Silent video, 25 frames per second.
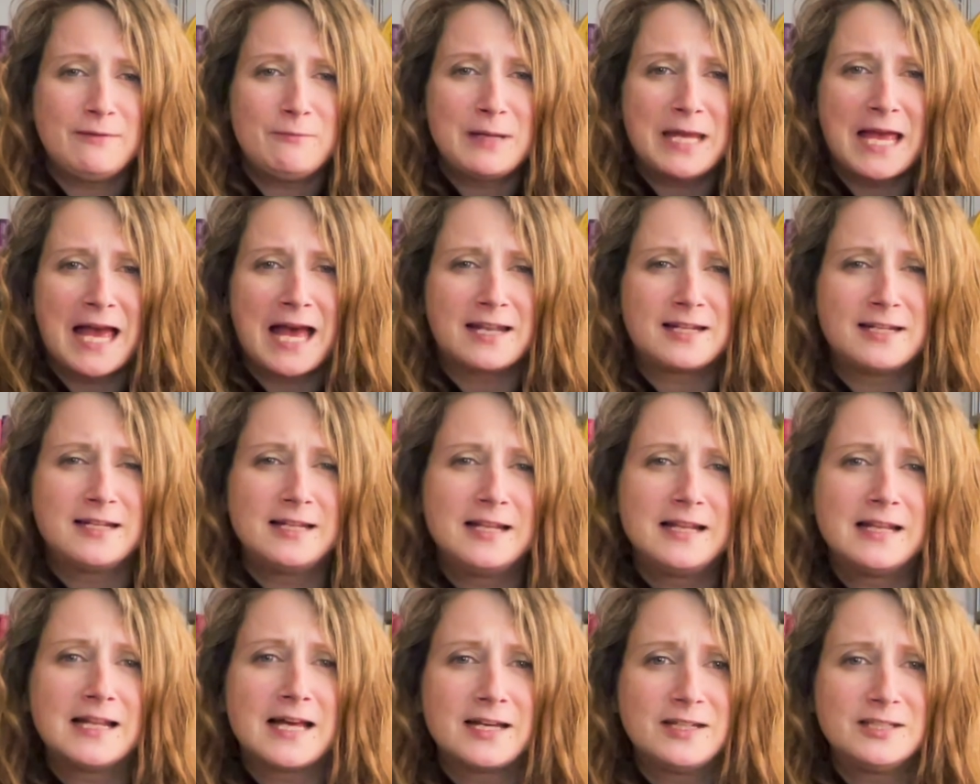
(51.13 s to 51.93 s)
we had an
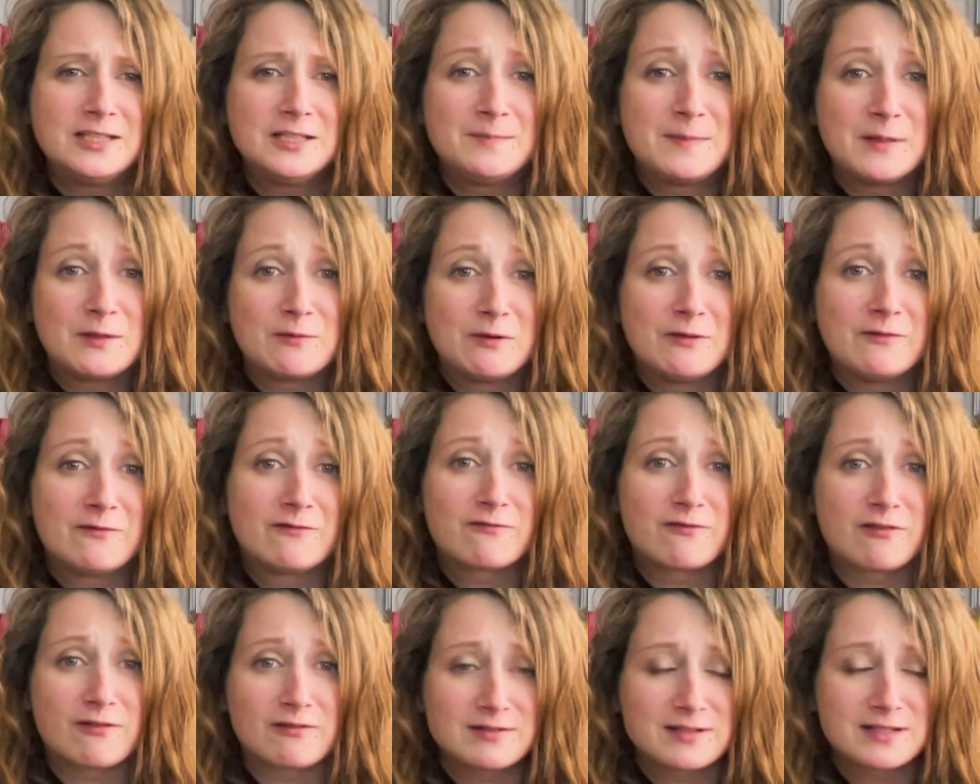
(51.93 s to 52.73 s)
alliance between
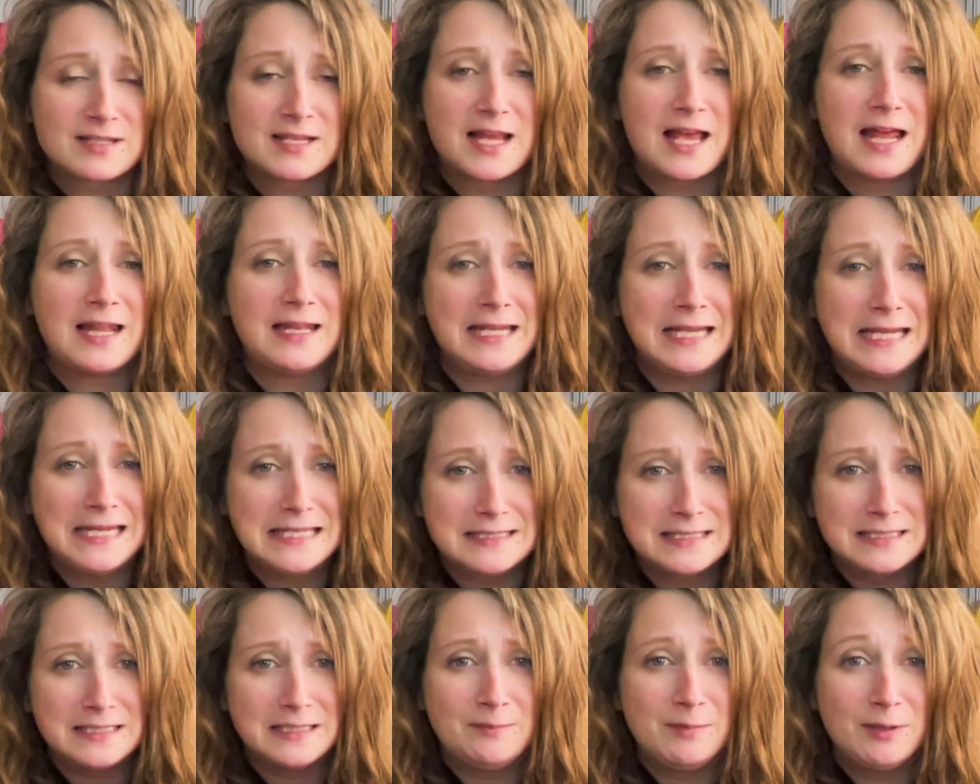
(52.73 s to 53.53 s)
France and
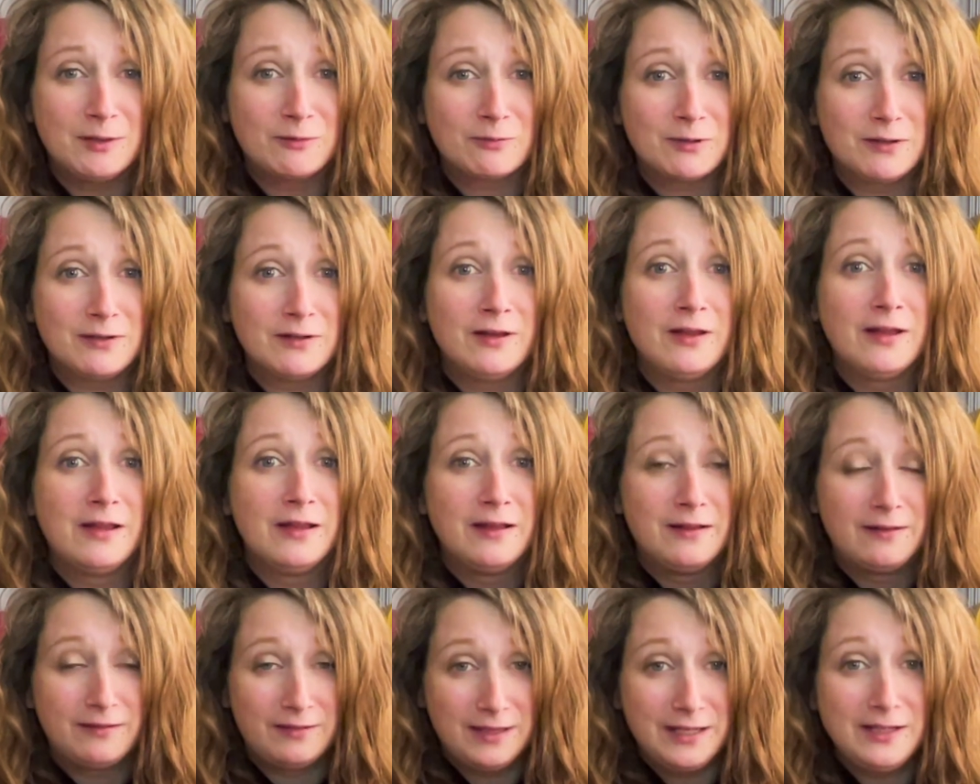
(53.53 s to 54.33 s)
Italy, between
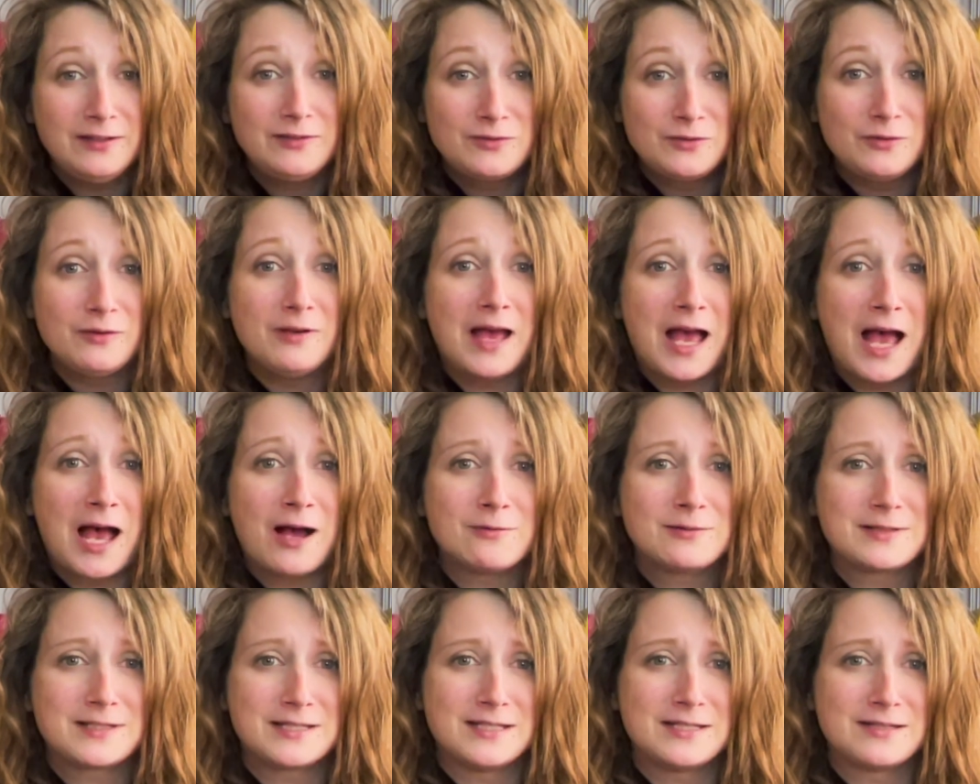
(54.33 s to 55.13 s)
these two
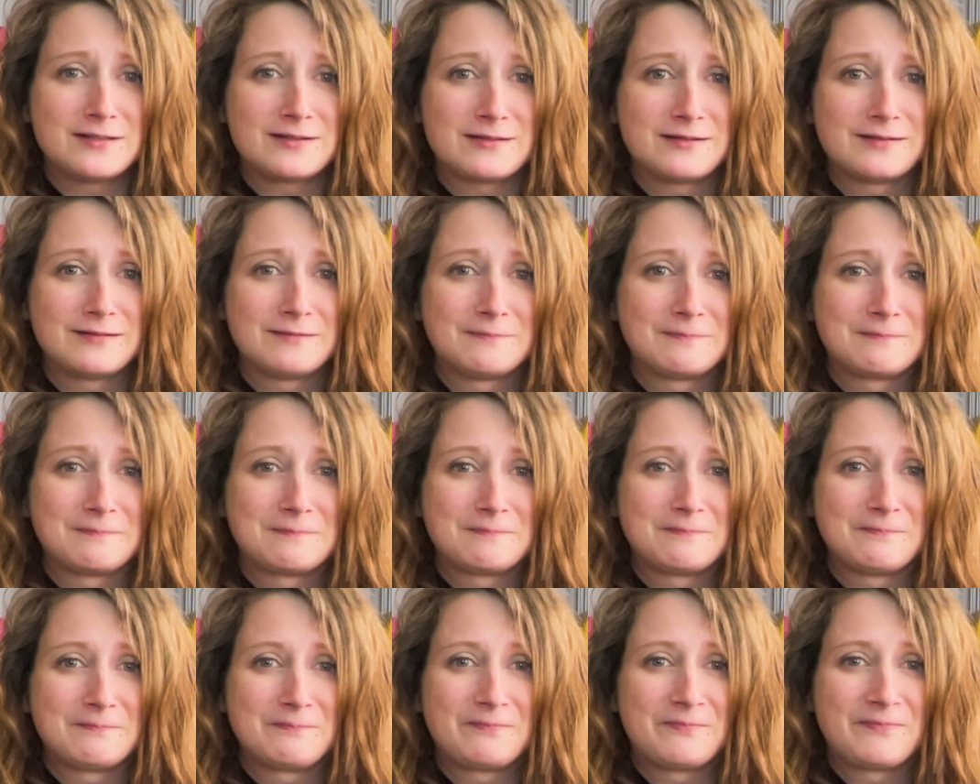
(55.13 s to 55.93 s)
houses.
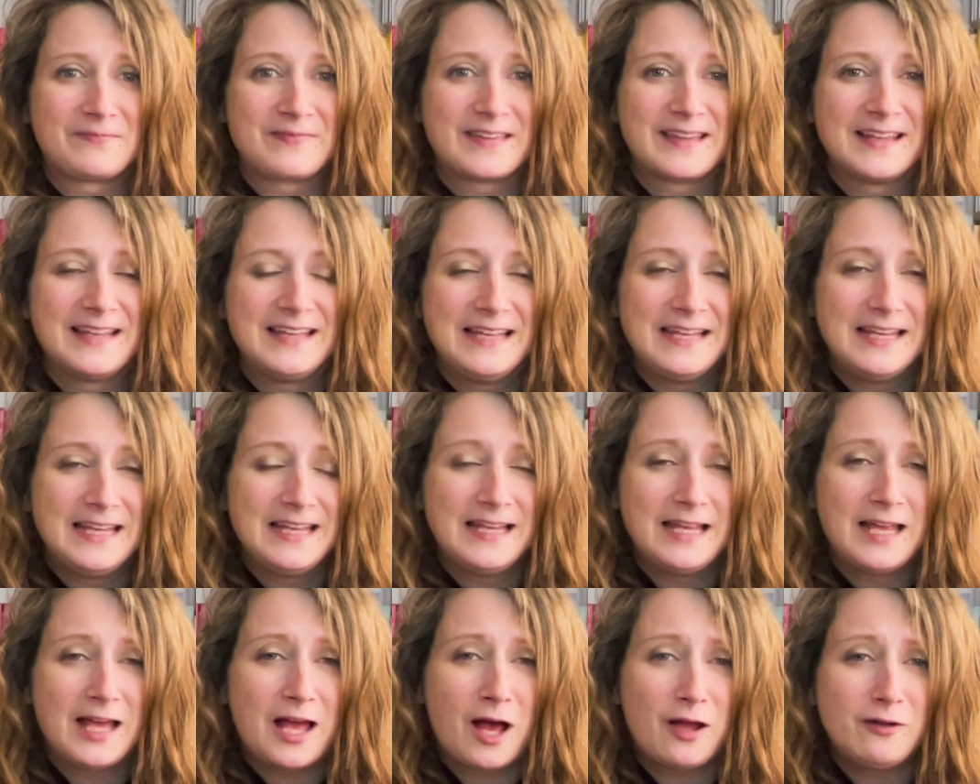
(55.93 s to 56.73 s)

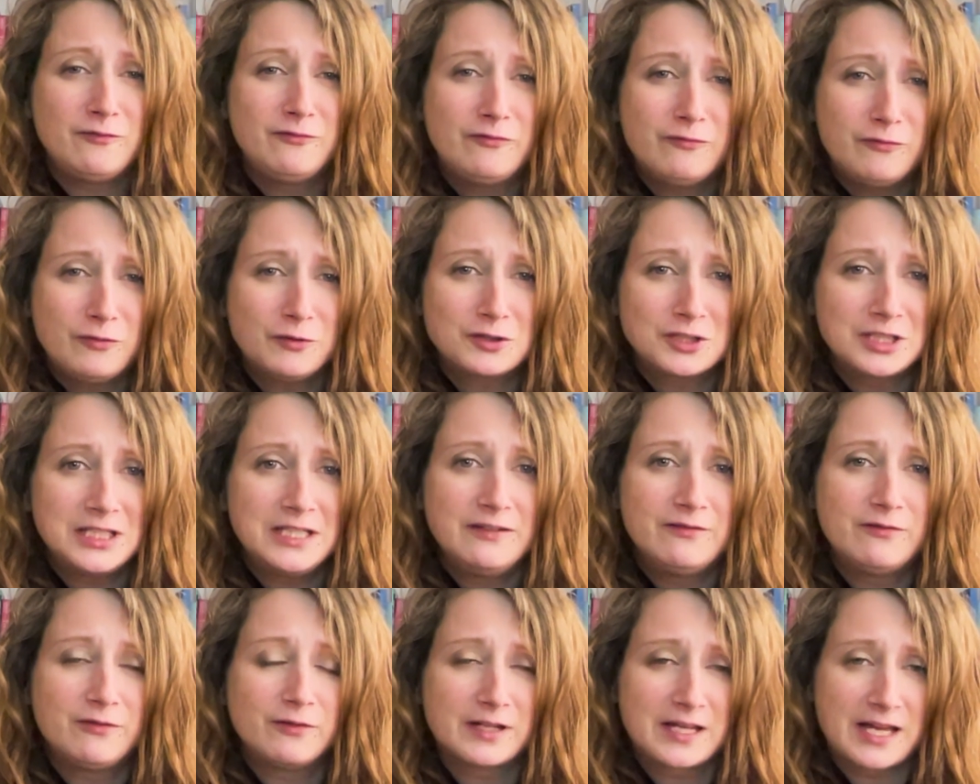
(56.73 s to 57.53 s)

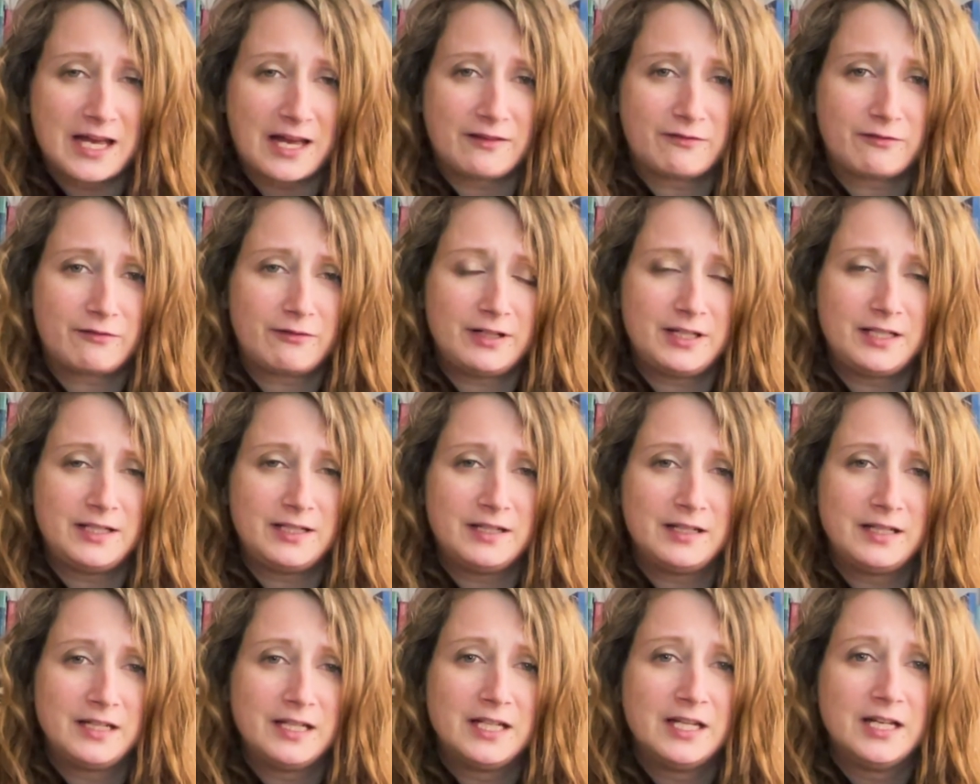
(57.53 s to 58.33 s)
Unfortunately for
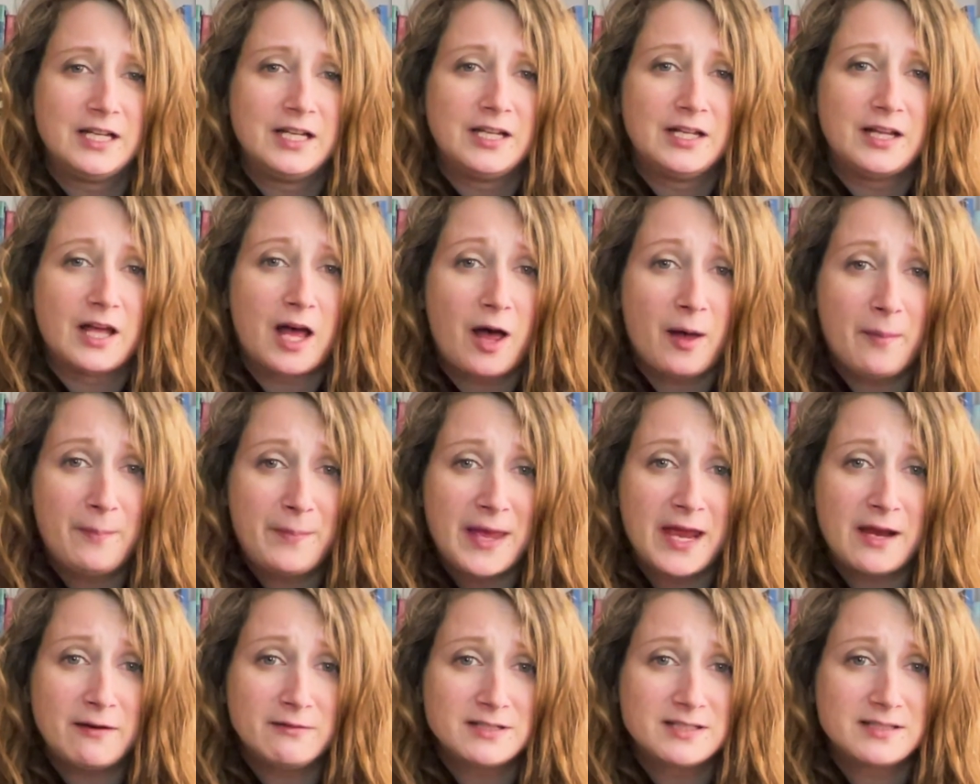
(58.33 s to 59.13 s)
Catherine, her
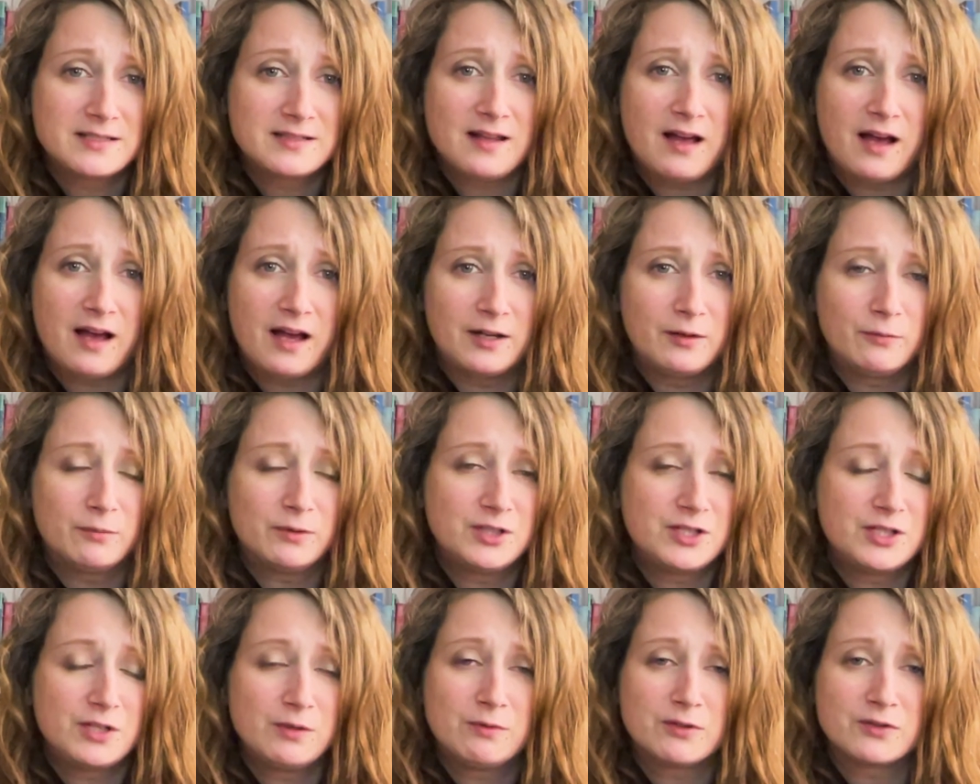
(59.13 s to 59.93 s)
parents died when
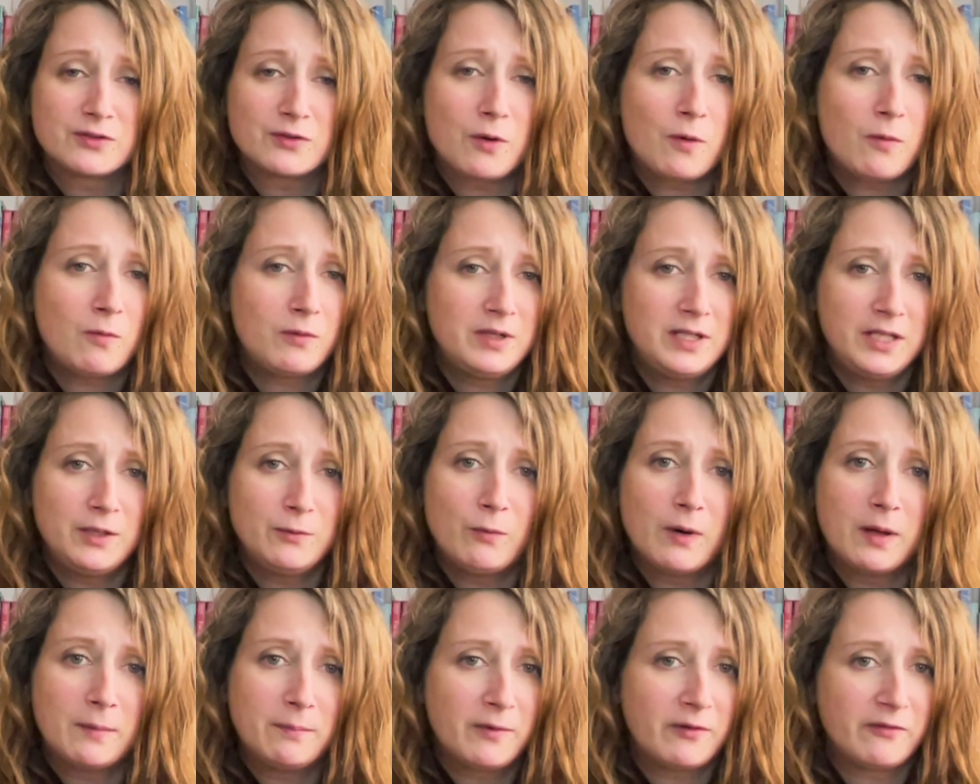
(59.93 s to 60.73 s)
she was only
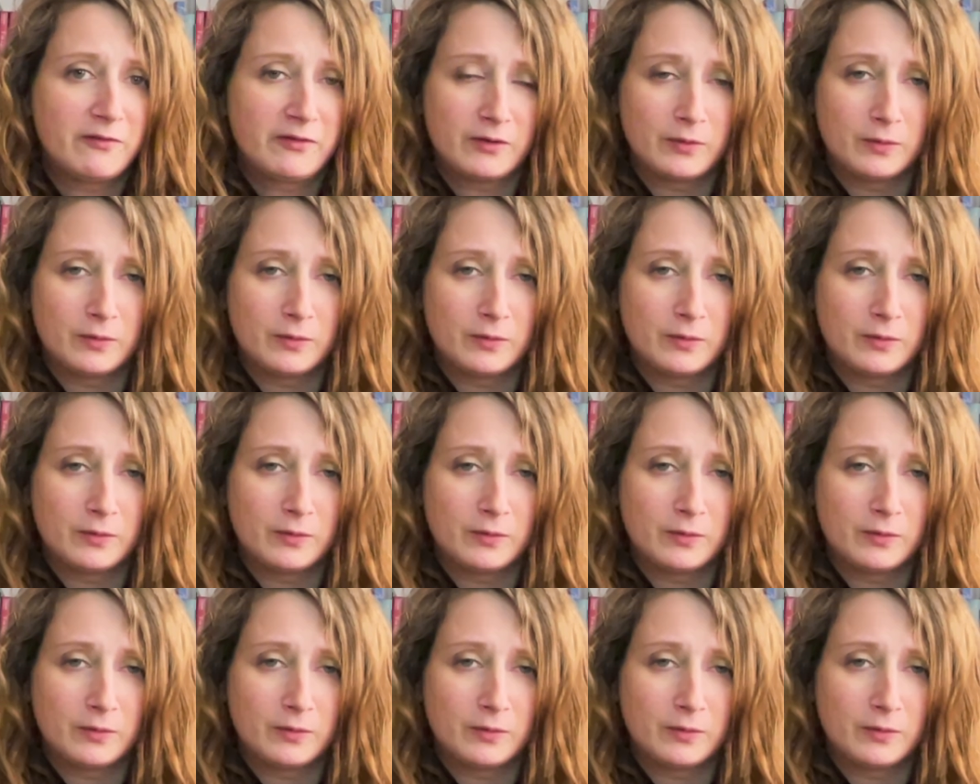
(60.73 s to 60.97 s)
1 month